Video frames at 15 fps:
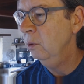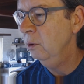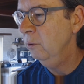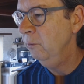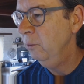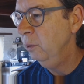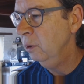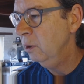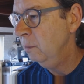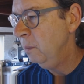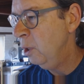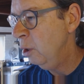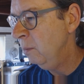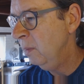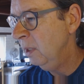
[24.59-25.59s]
wonderful
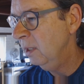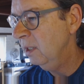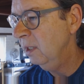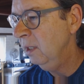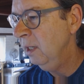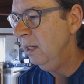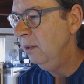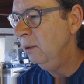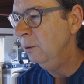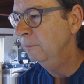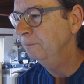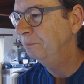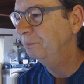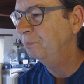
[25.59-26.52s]
experiment together.